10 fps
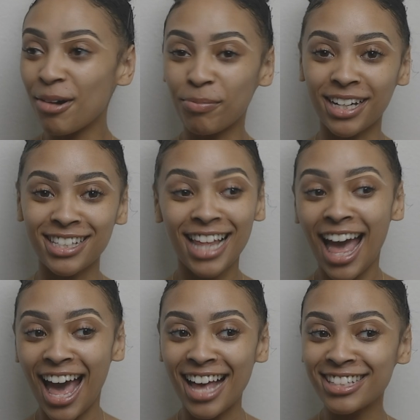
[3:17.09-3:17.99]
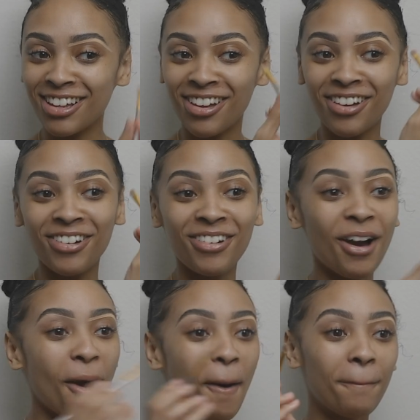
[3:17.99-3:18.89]
But it's not. So
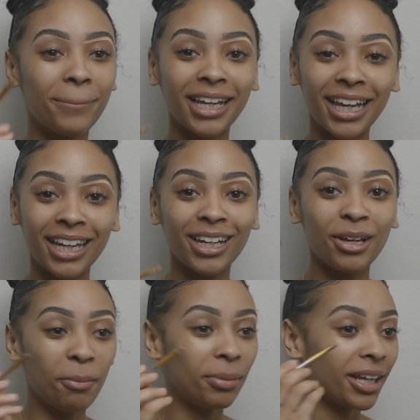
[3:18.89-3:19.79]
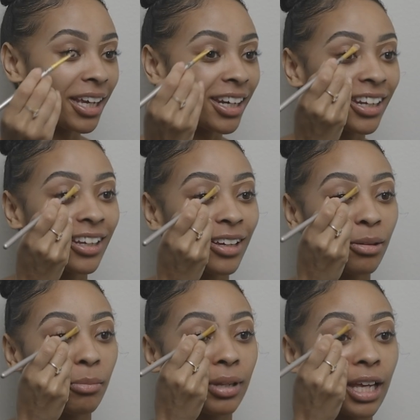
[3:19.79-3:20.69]
blend, blend,
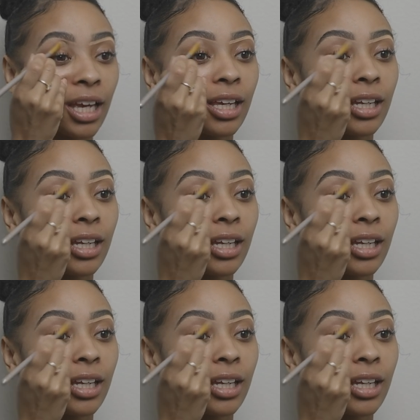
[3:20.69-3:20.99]
blend.